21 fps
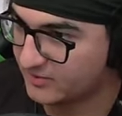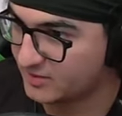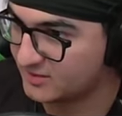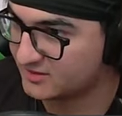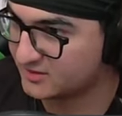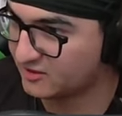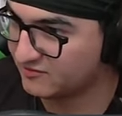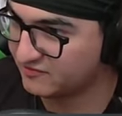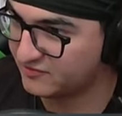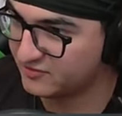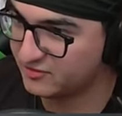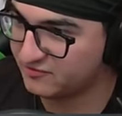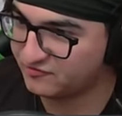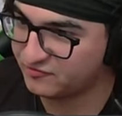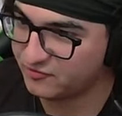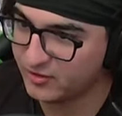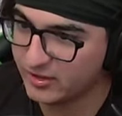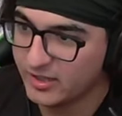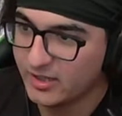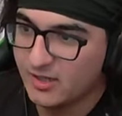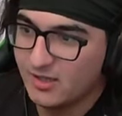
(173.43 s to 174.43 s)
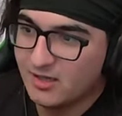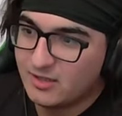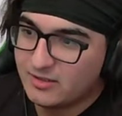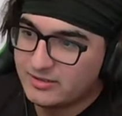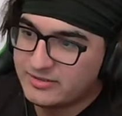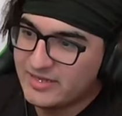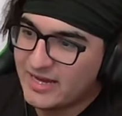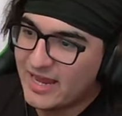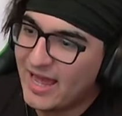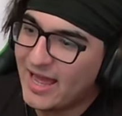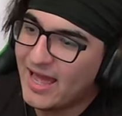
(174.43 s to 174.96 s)
Stuff in the fridge.
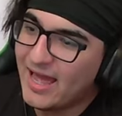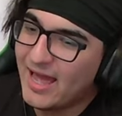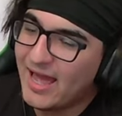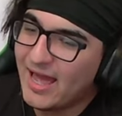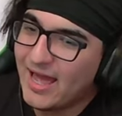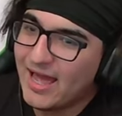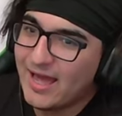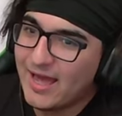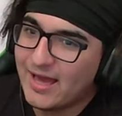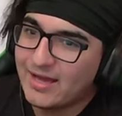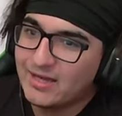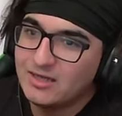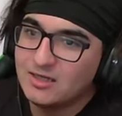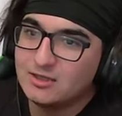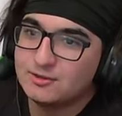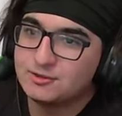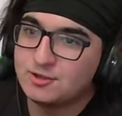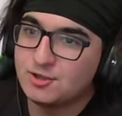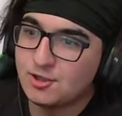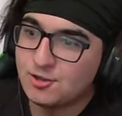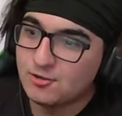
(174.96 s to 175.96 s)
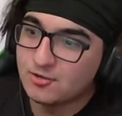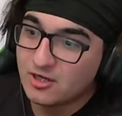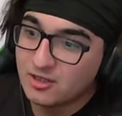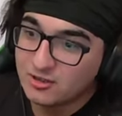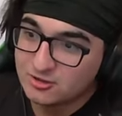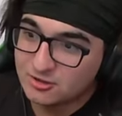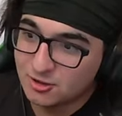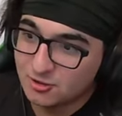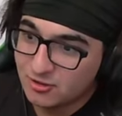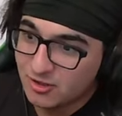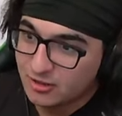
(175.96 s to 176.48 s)
Yeah! Dude,
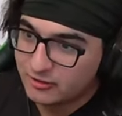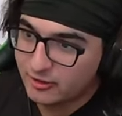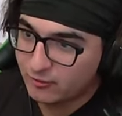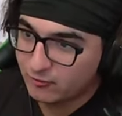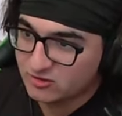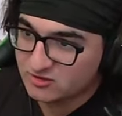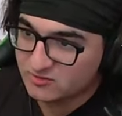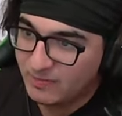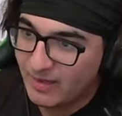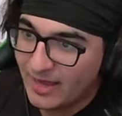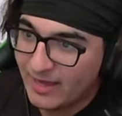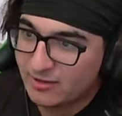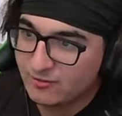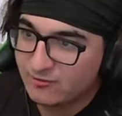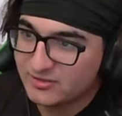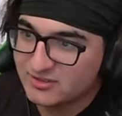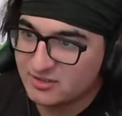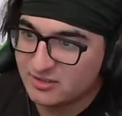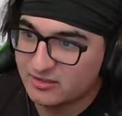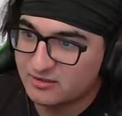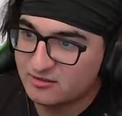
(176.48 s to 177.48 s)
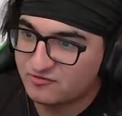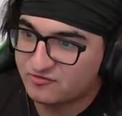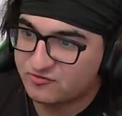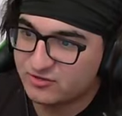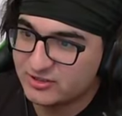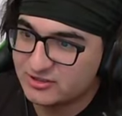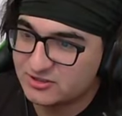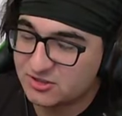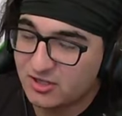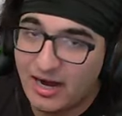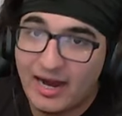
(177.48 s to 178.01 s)
dude, there was batteries in the
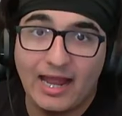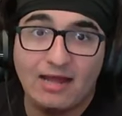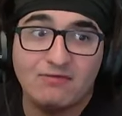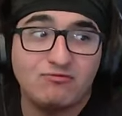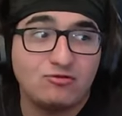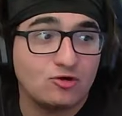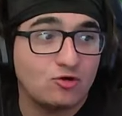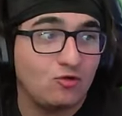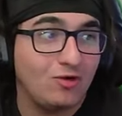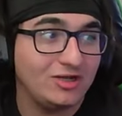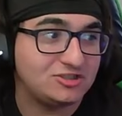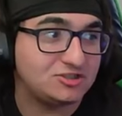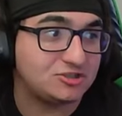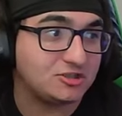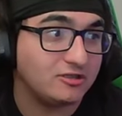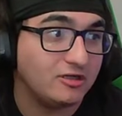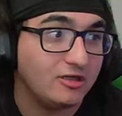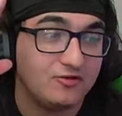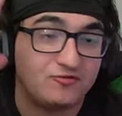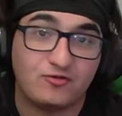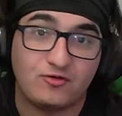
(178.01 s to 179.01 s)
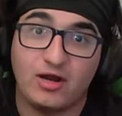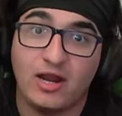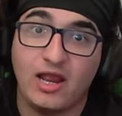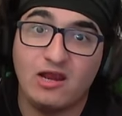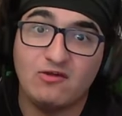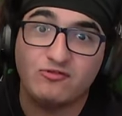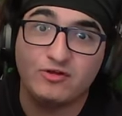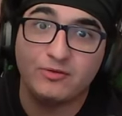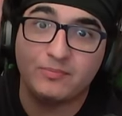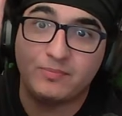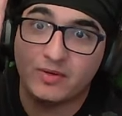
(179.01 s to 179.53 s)
freezer. I have a question for
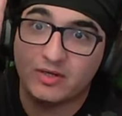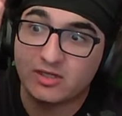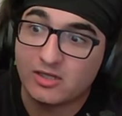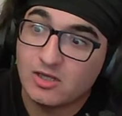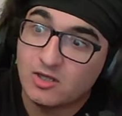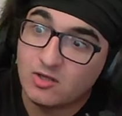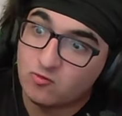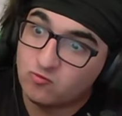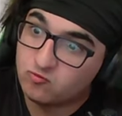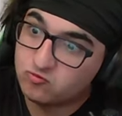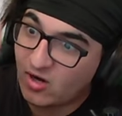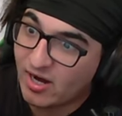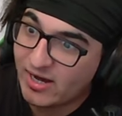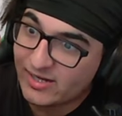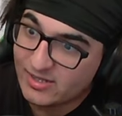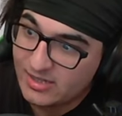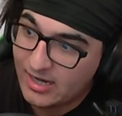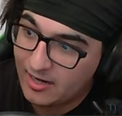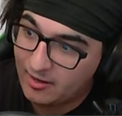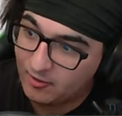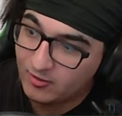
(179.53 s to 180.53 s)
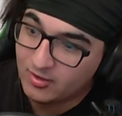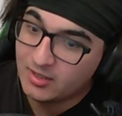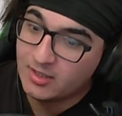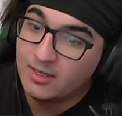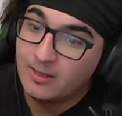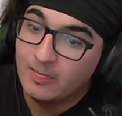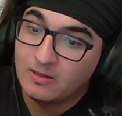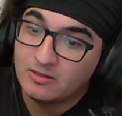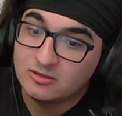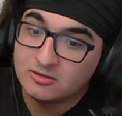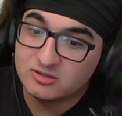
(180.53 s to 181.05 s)
everybody right now.
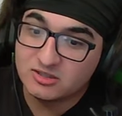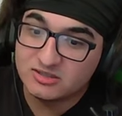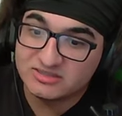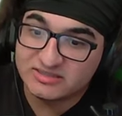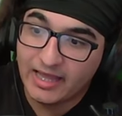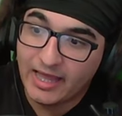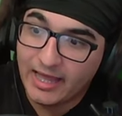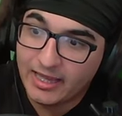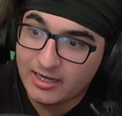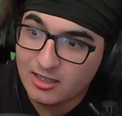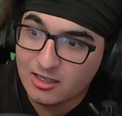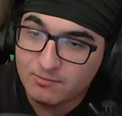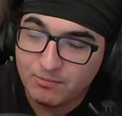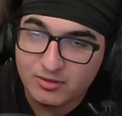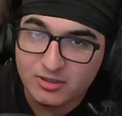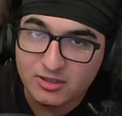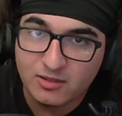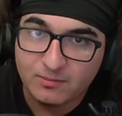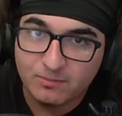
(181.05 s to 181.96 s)
Does anybody